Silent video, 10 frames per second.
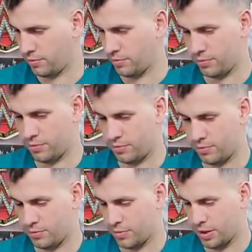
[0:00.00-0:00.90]
Wait.
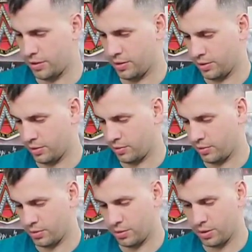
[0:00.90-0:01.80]
Oh, we're
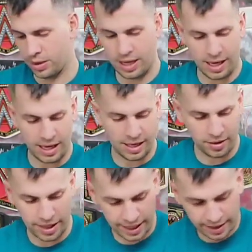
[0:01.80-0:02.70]
missing that. Ah,
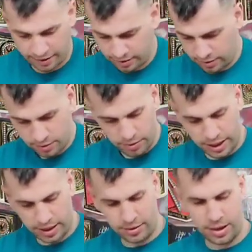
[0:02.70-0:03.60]
okay. No.
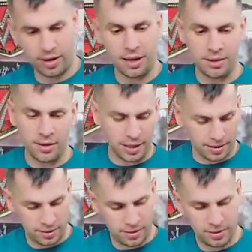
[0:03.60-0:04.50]
Oh, no. I thought I...
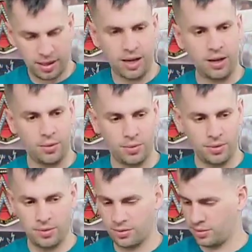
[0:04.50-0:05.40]
2 lines and an
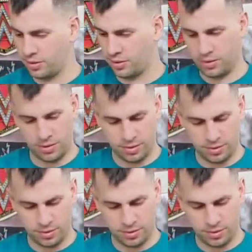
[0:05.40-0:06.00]
extra van.